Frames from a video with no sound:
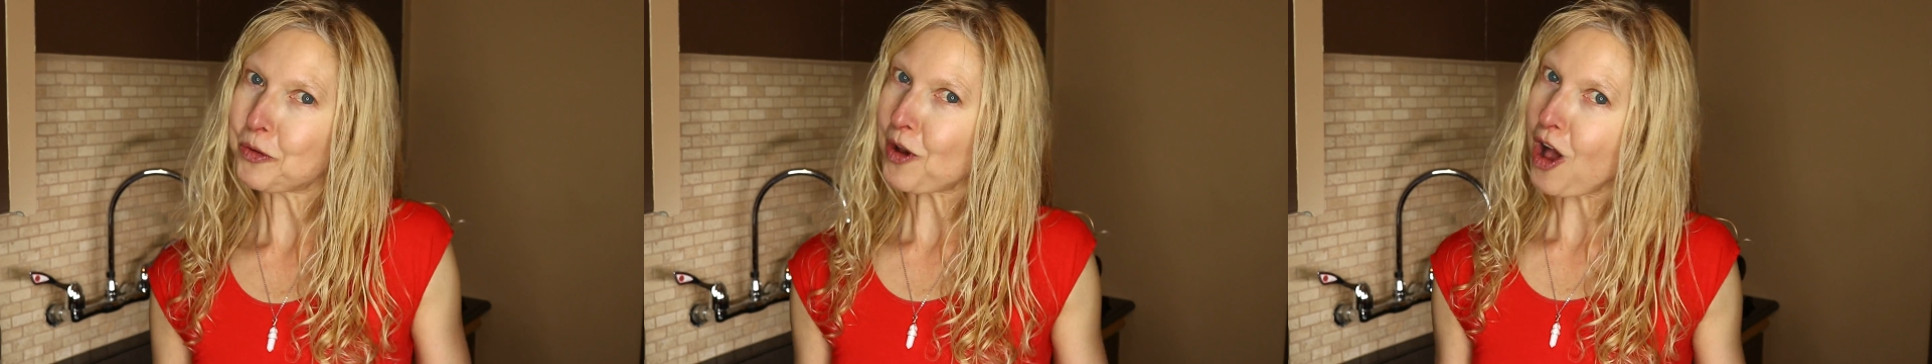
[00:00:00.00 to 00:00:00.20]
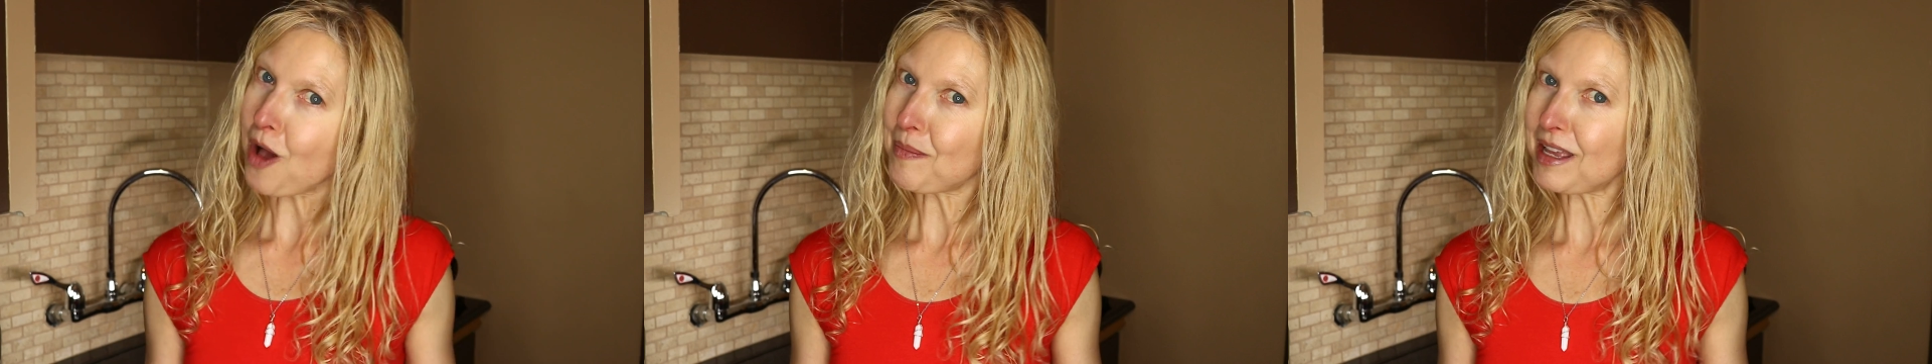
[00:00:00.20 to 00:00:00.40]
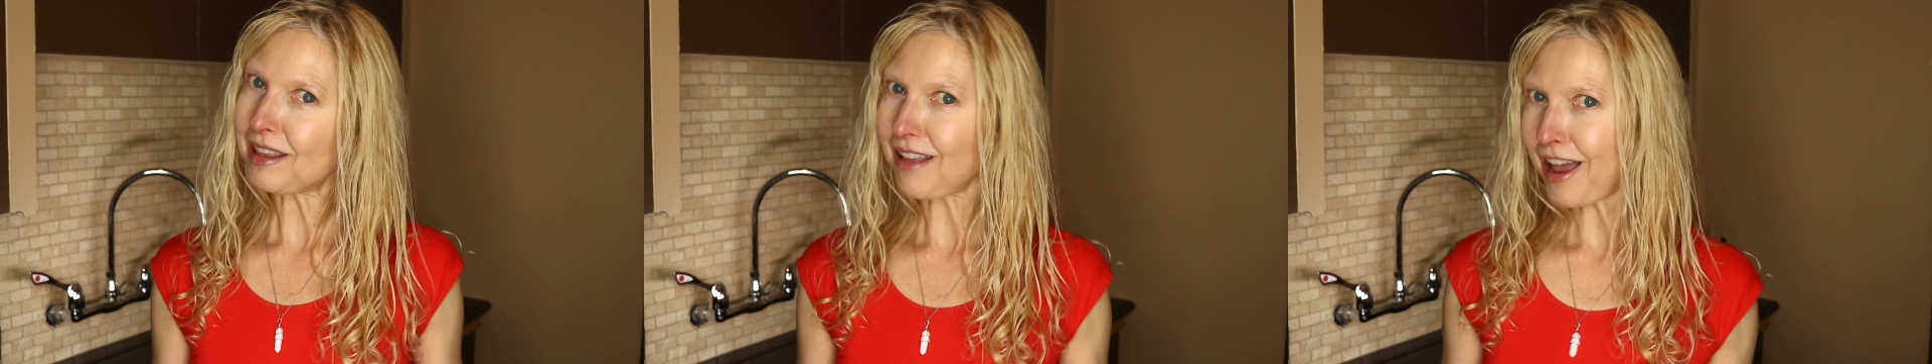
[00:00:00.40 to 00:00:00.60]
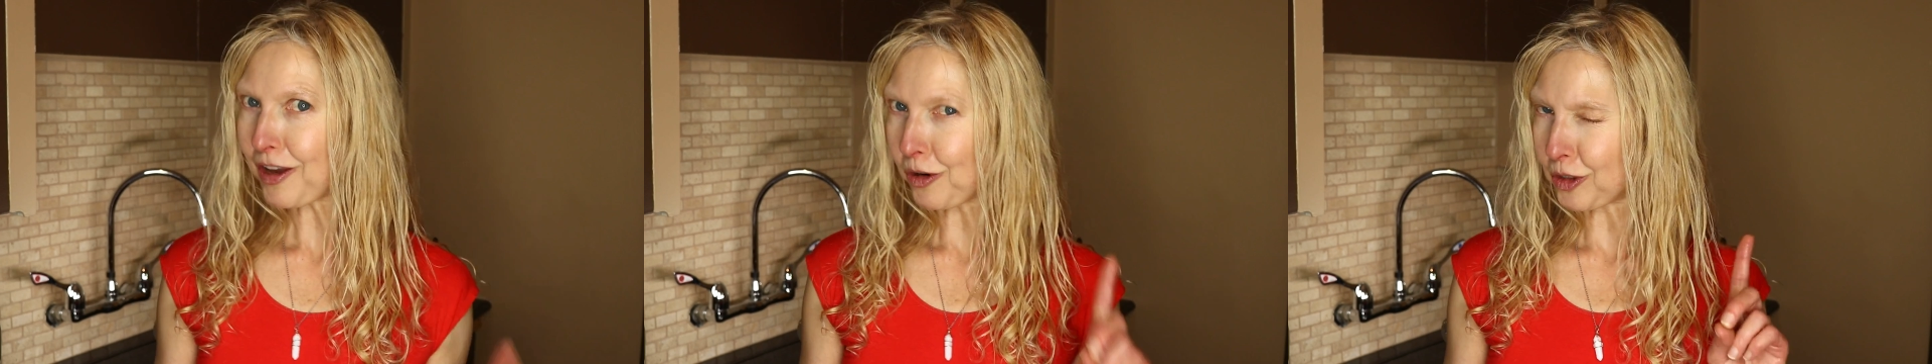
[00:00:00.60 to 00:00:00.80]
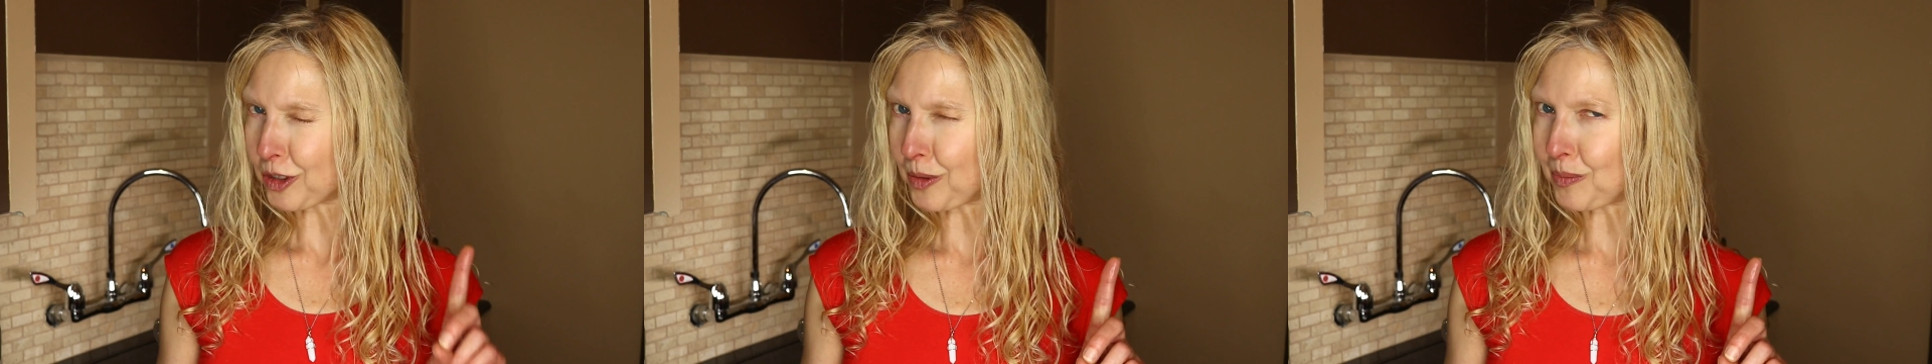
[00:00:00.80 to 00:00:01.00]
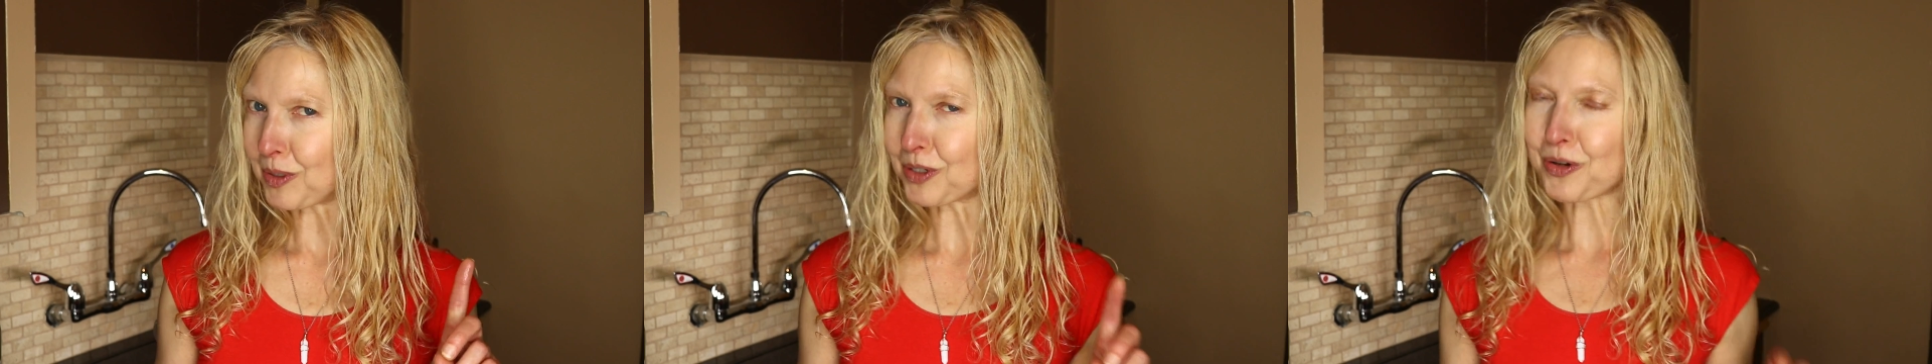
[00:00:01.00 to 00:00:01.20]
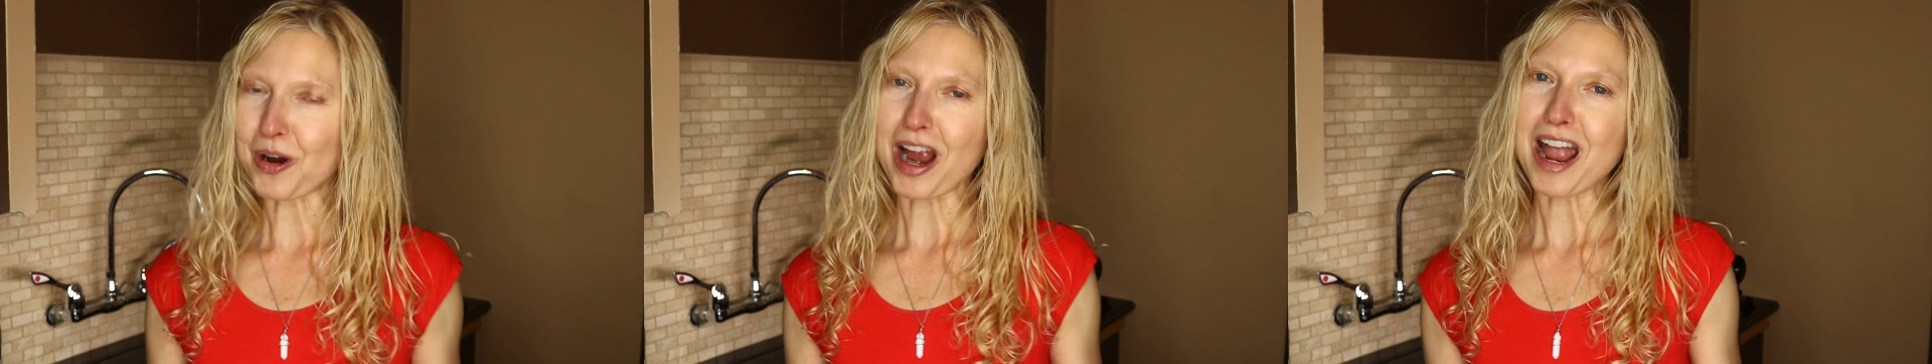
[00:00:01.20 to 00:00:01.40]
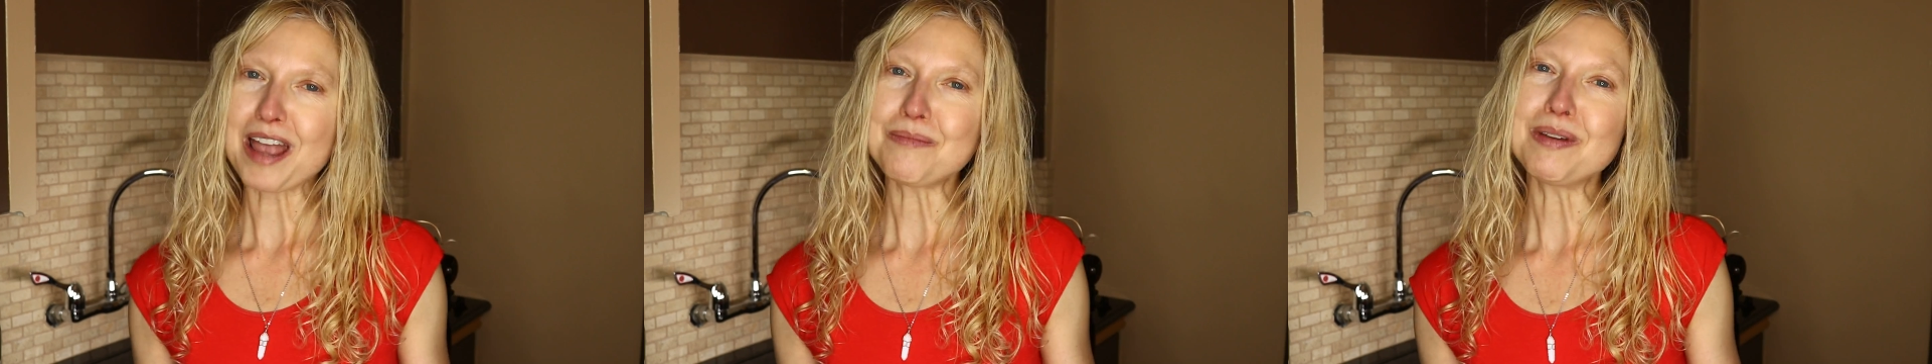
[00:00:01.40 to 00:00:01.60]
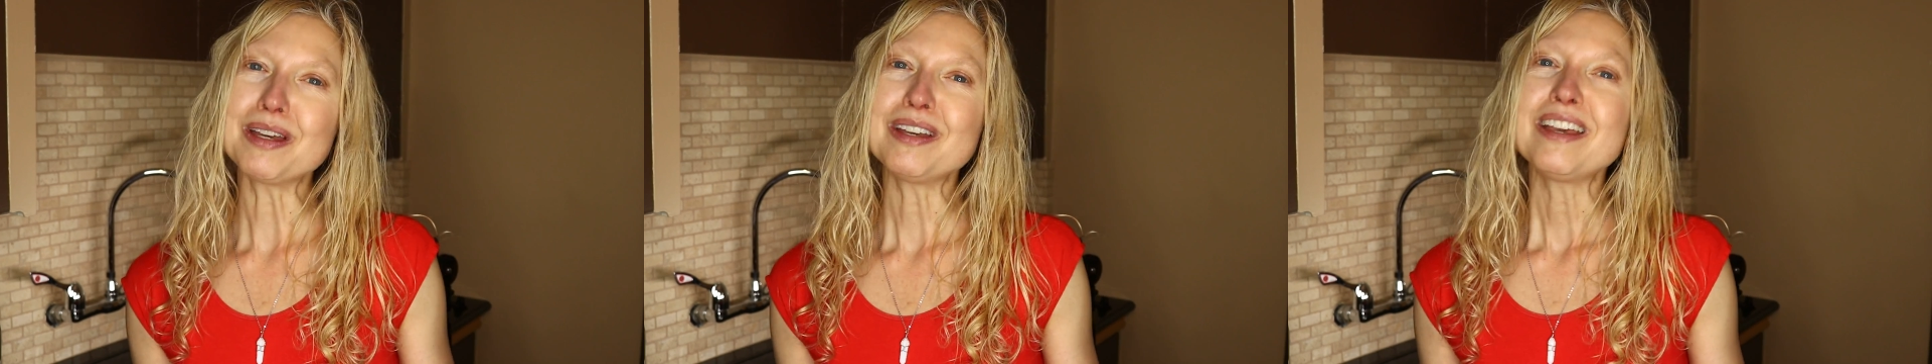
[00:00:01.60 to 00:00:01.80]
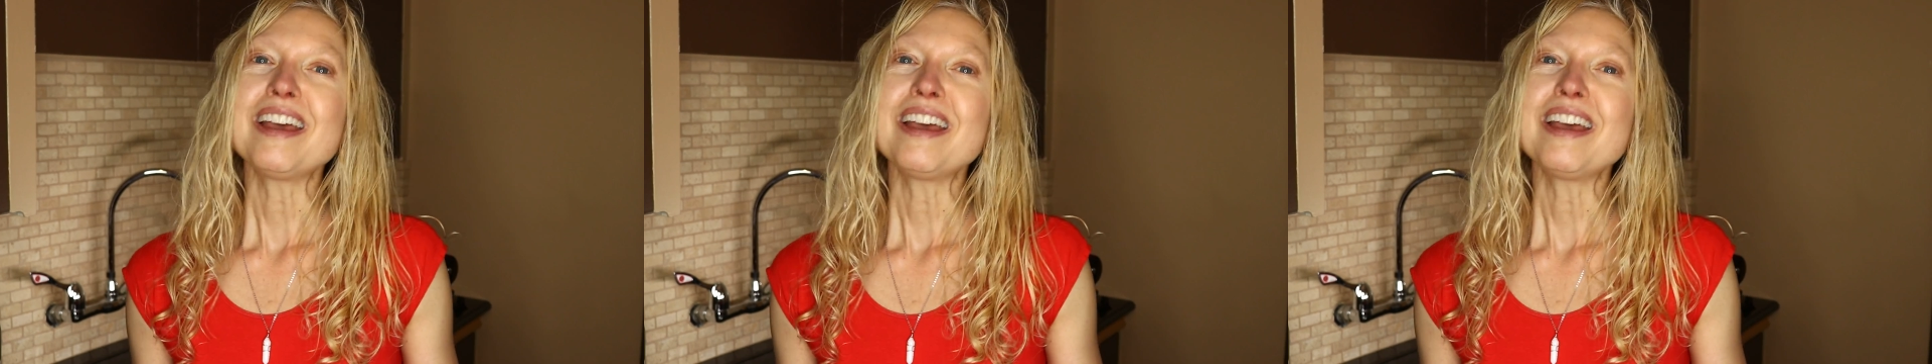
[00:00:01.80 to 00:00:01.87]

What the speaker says: comment, like, or subscribe.